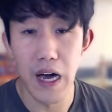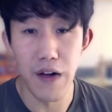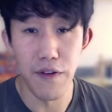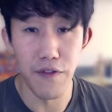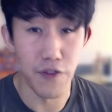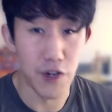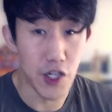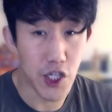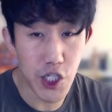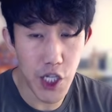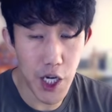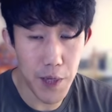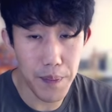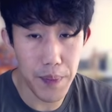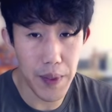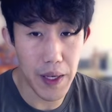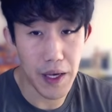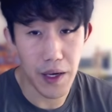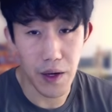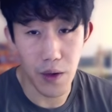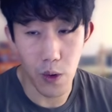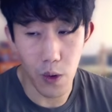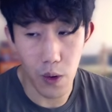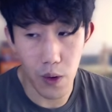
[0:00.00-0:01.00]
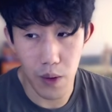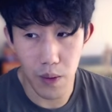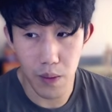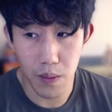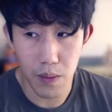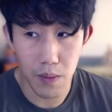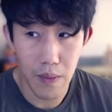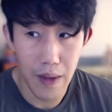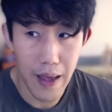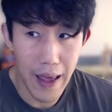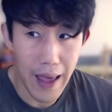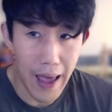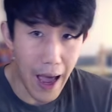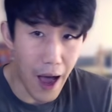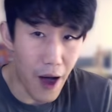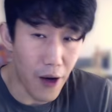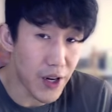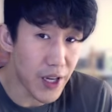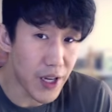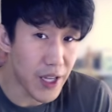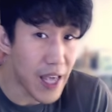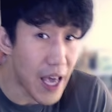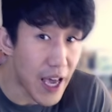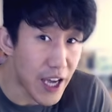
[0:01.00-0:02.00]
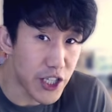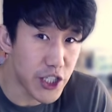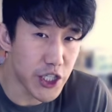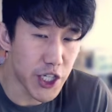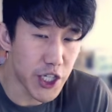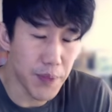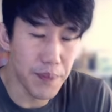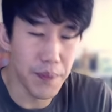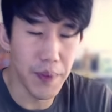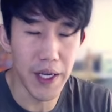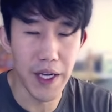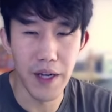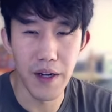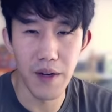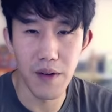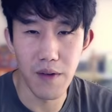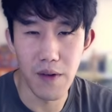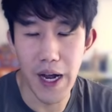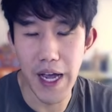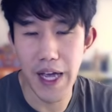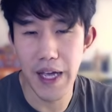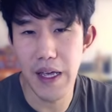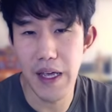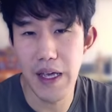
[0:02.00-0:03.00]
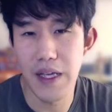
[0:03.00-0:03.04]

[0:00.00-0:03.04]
free shipping or how to get shipping, right?